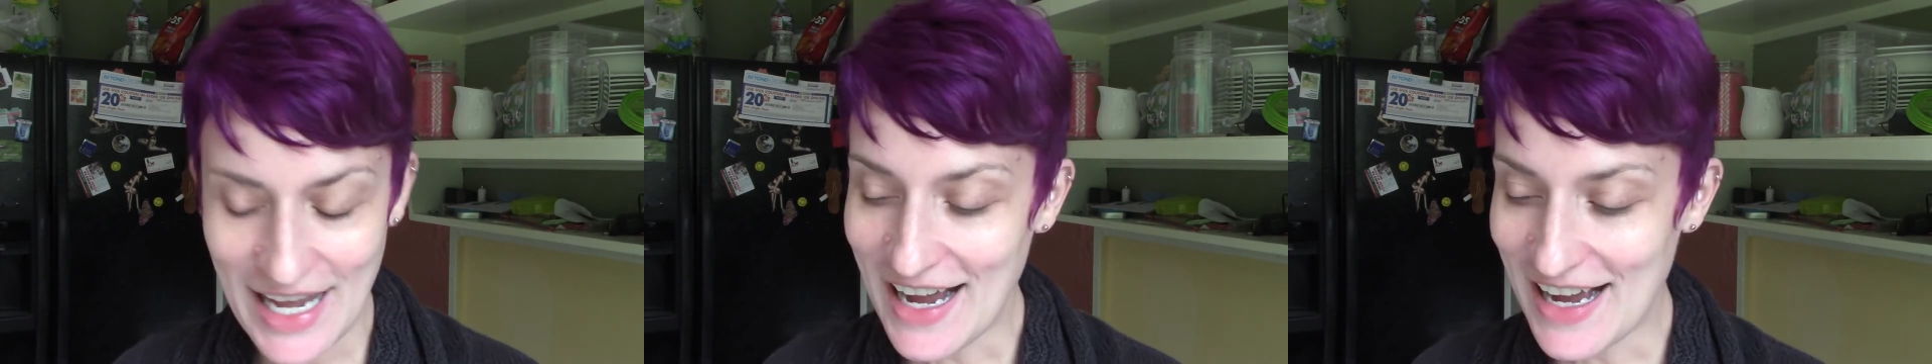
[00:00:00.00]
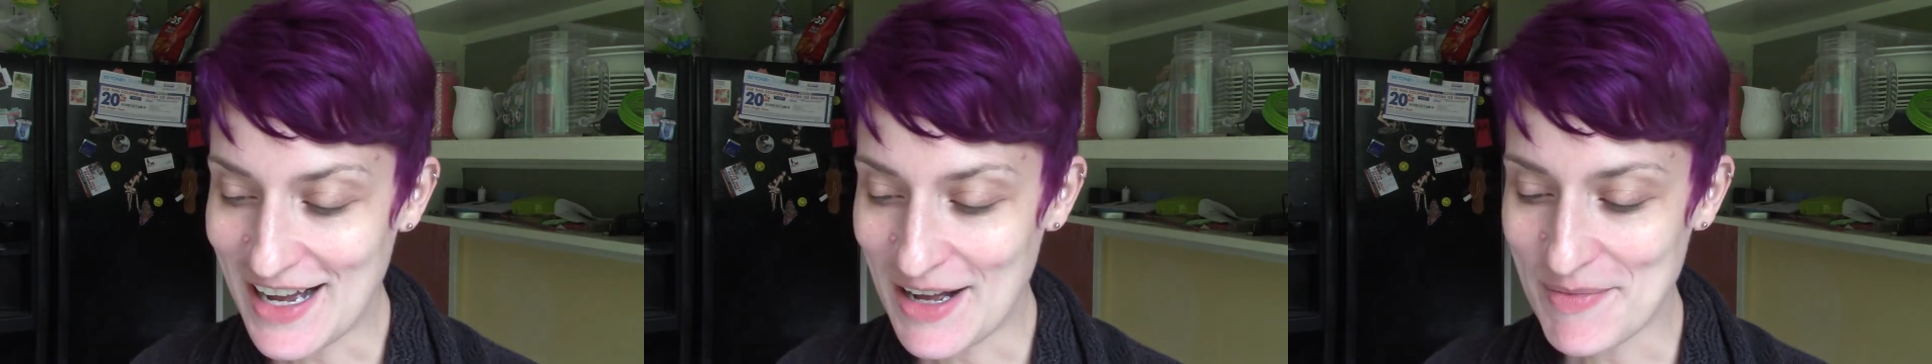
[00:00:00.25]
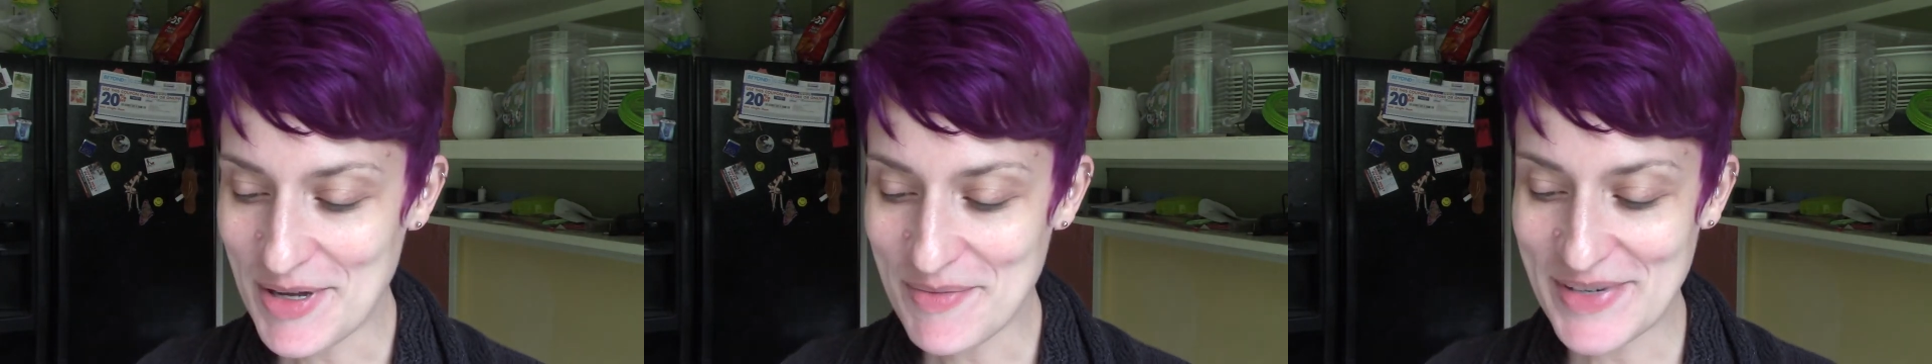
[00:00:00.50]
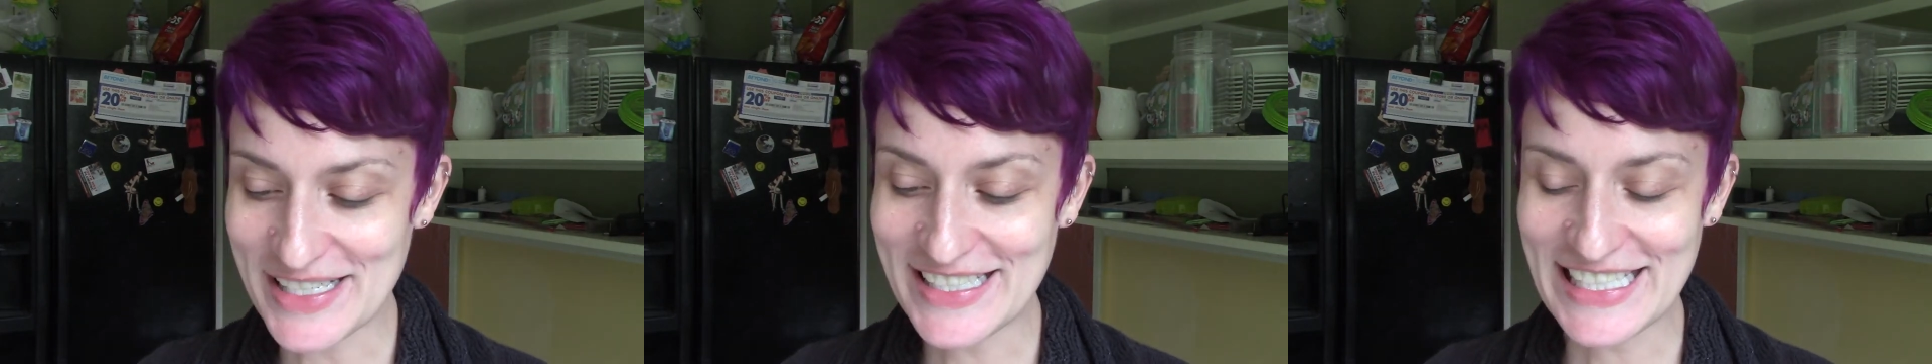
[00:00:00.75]
Um,
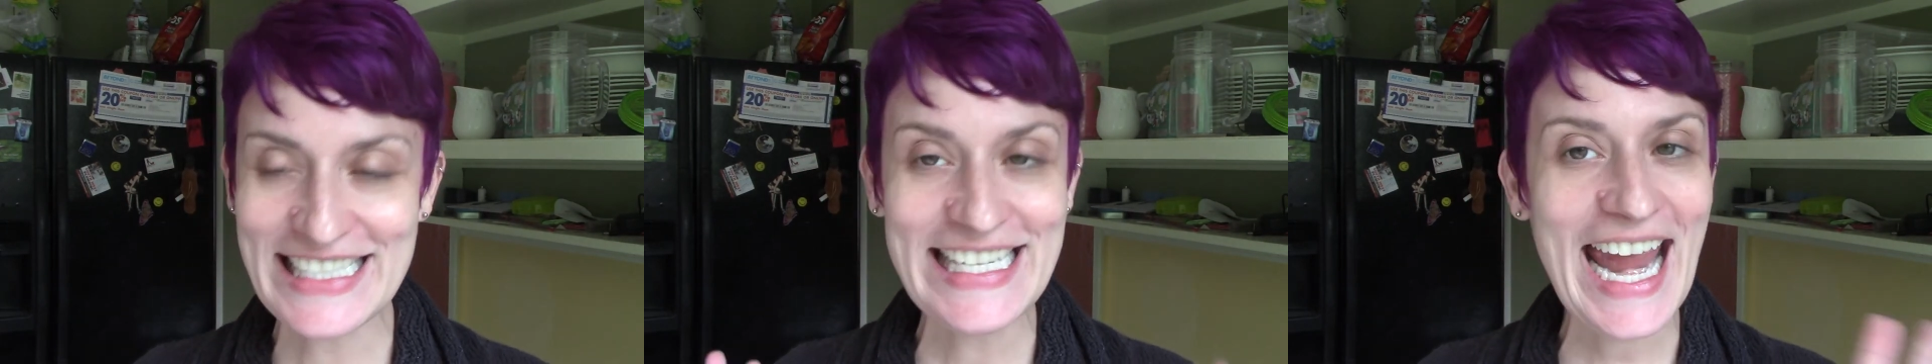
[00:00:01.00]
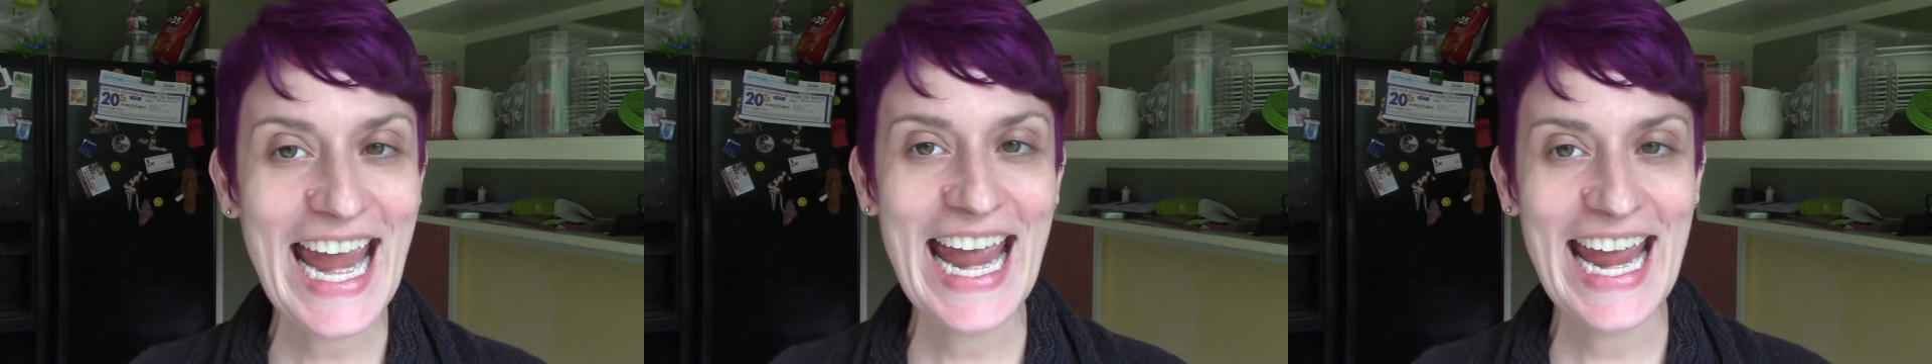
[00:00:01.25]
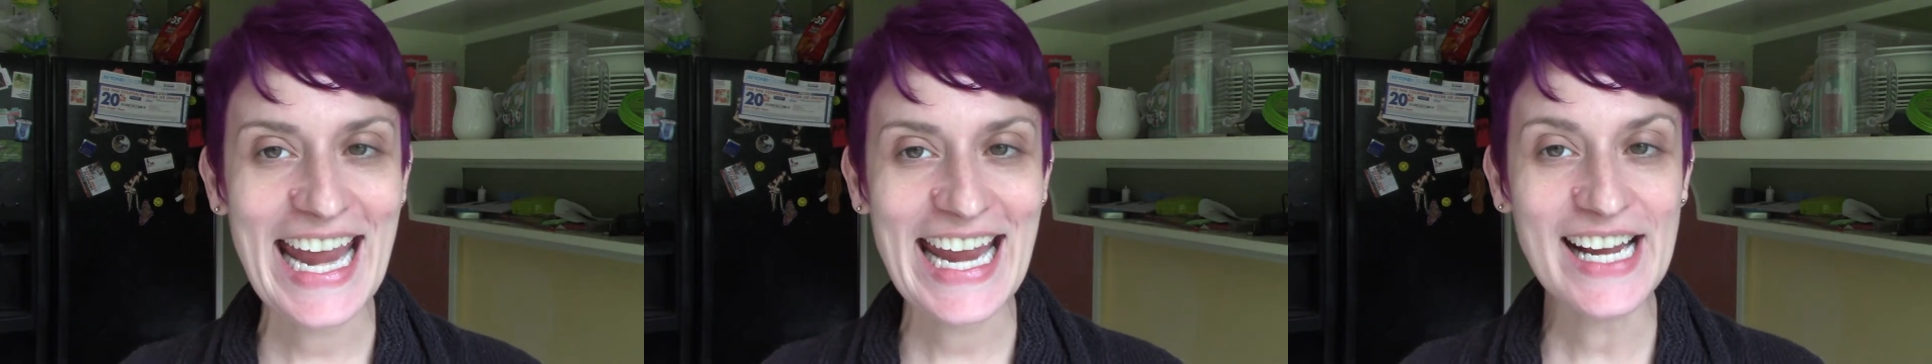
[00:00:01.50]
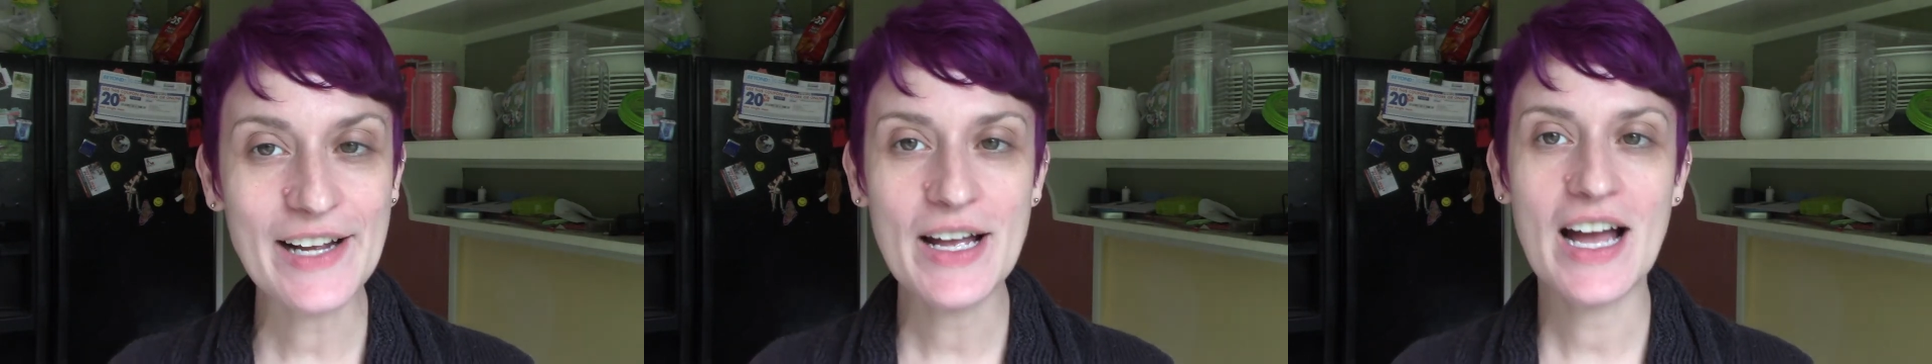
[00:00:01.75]
but
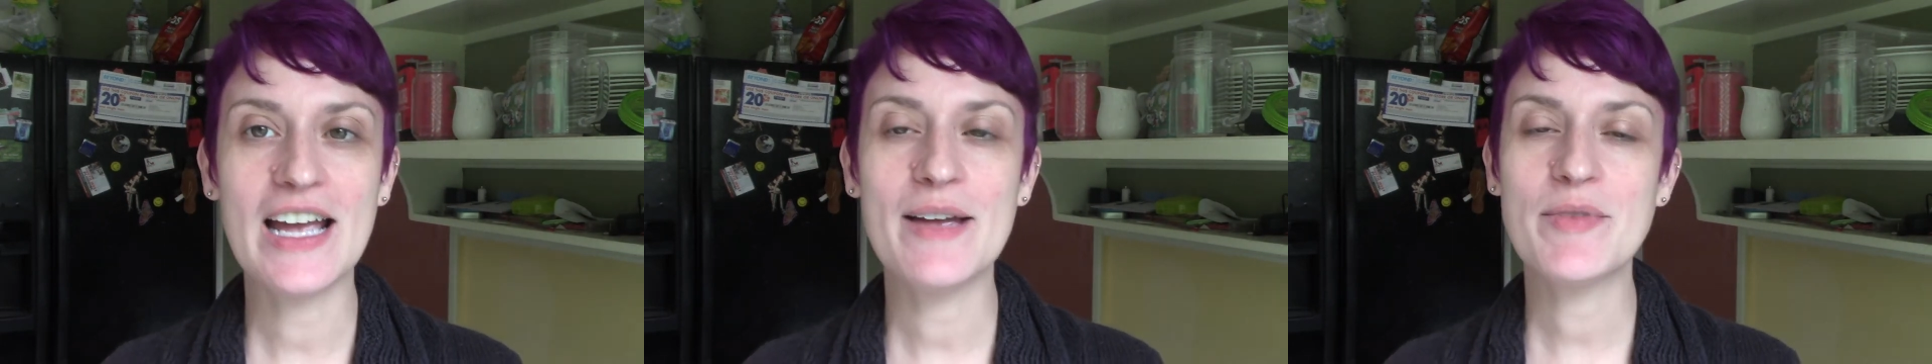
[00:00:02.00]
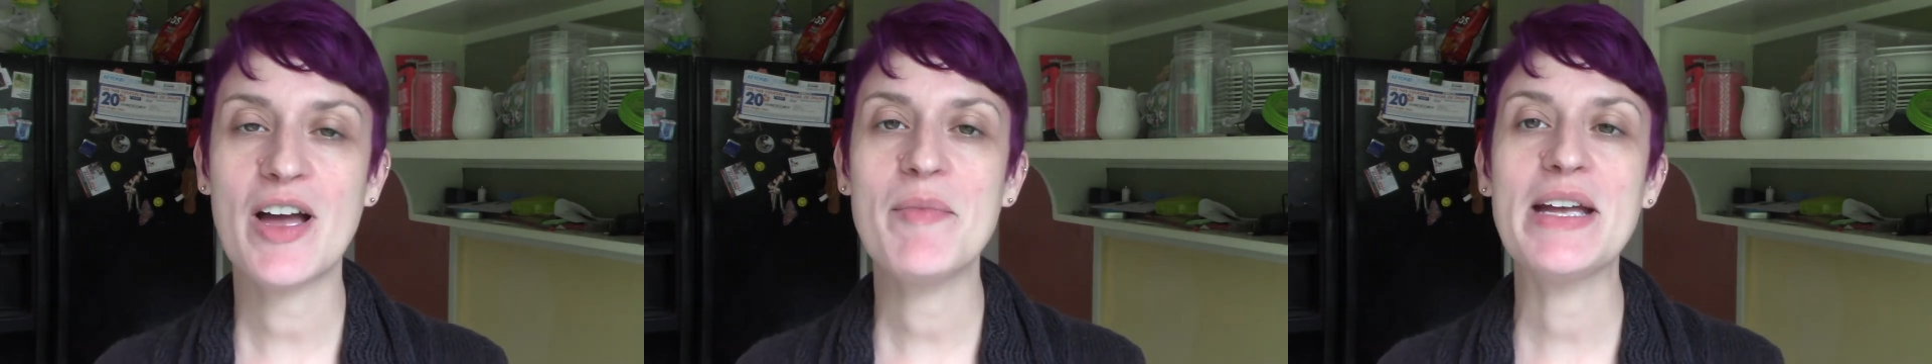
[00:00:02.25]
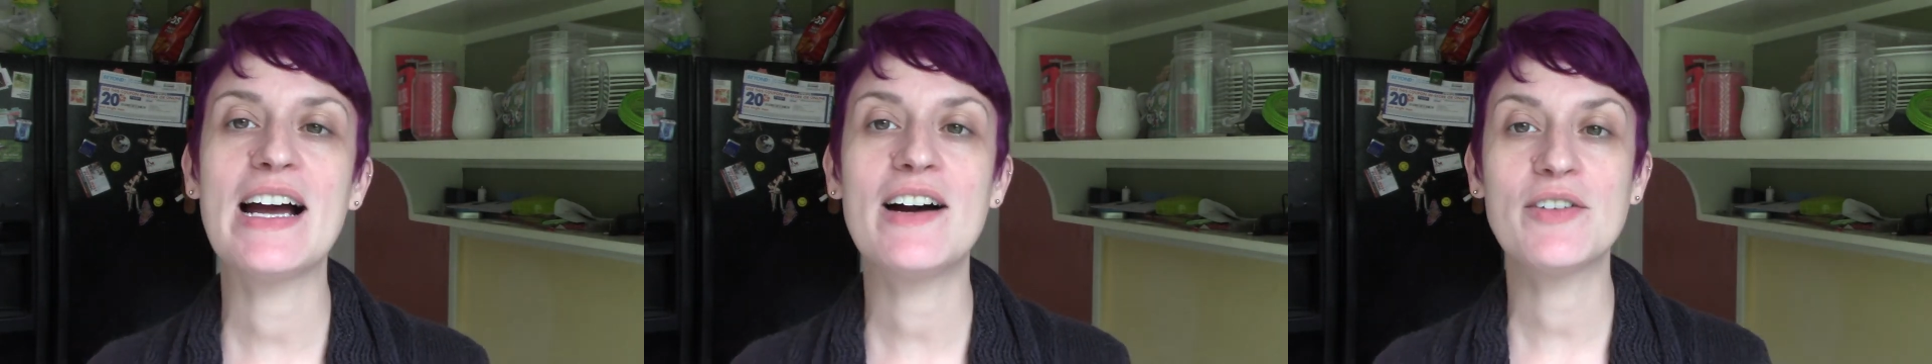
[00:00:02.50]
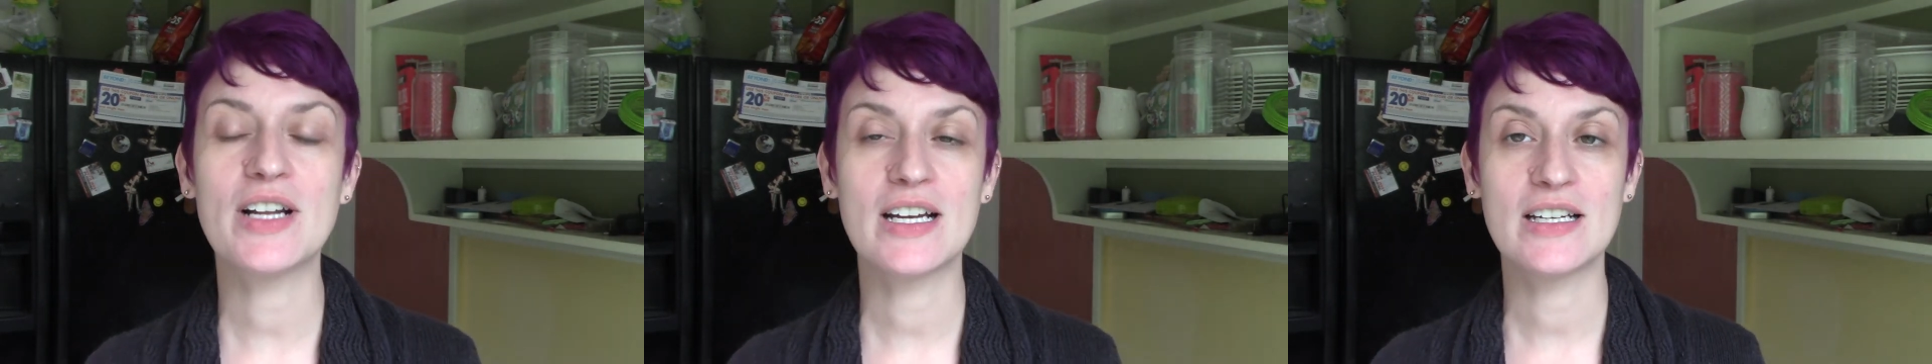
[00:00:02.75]
today I am coming
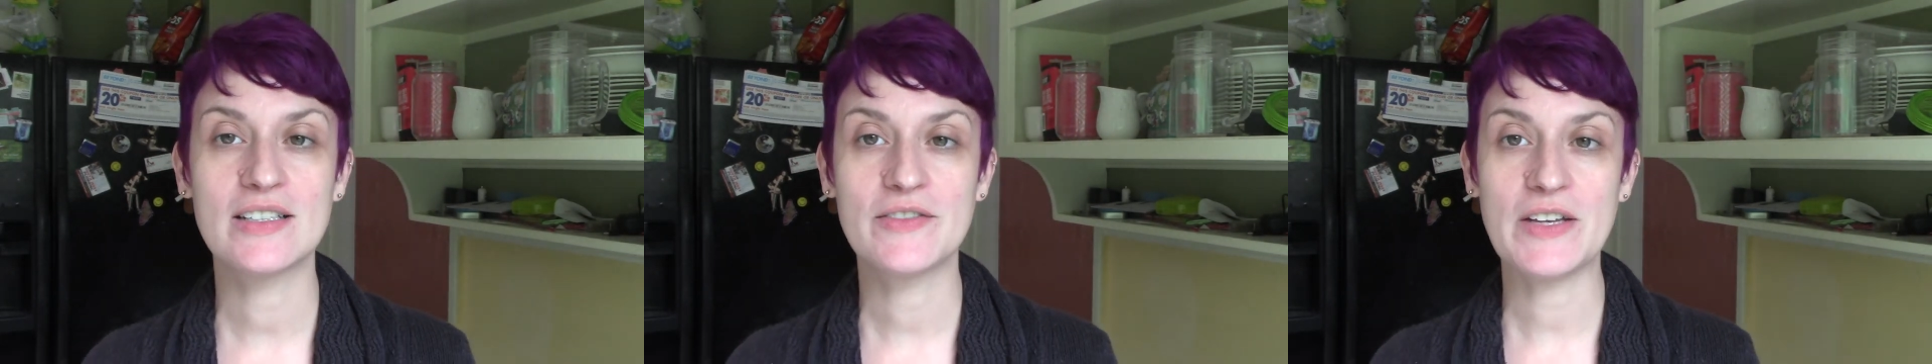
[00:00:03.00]
out of,